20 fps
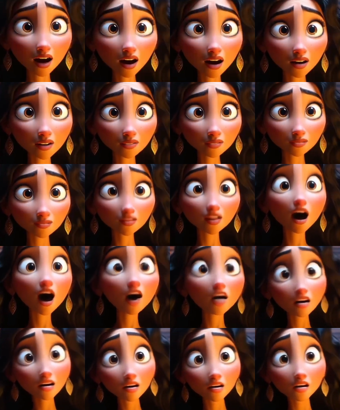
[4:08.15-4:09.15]
"Isn't there an
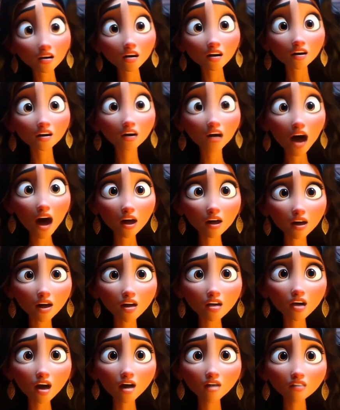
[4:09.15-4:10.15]
acceptable woman
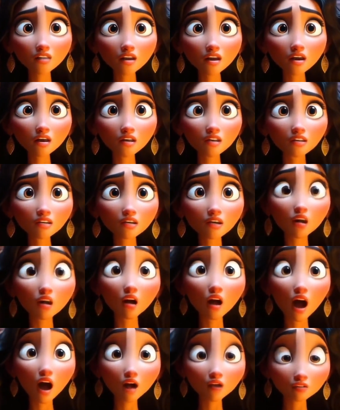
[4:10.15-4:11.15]
among your relatives
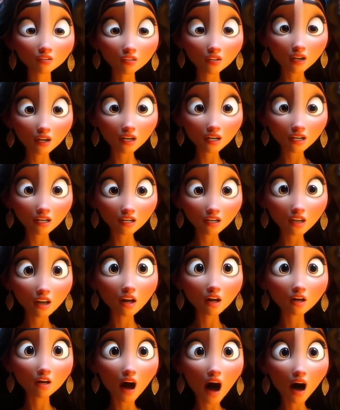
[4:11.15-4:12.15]
or among all our
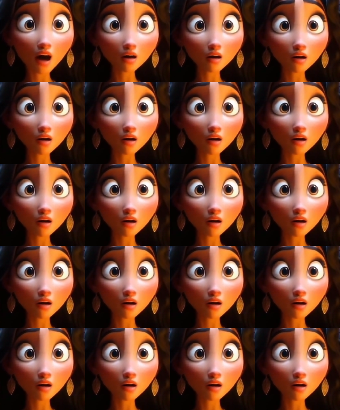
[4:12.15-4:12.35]
people?